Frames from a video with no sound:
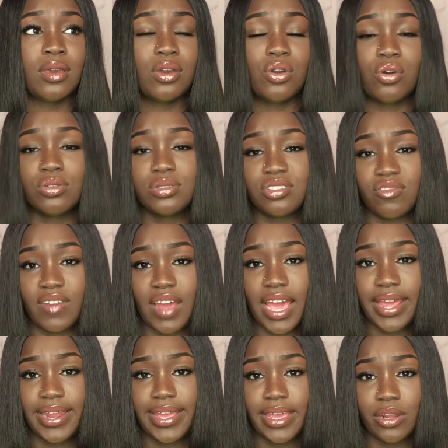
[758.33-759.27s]
go to
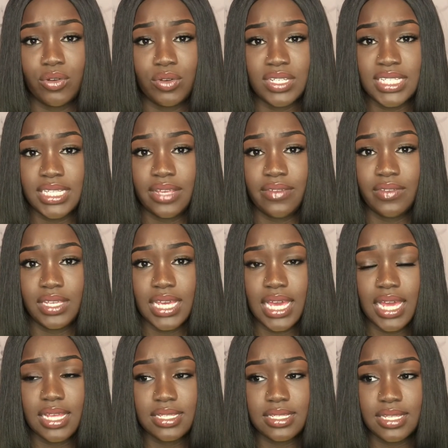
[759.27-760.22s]
Rite Aid or
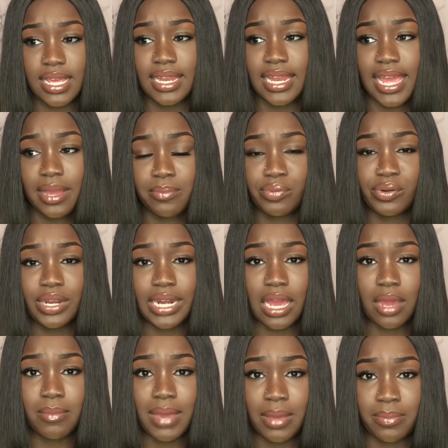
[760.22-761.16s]
CVS and like print
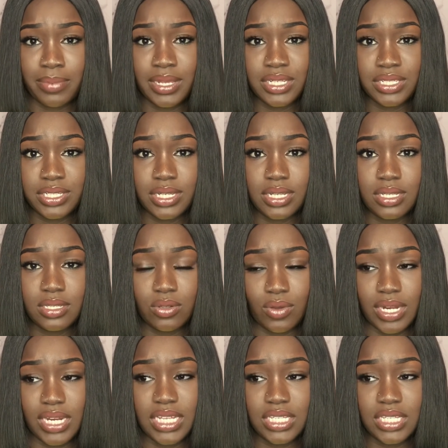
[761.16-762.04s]
out my pictures on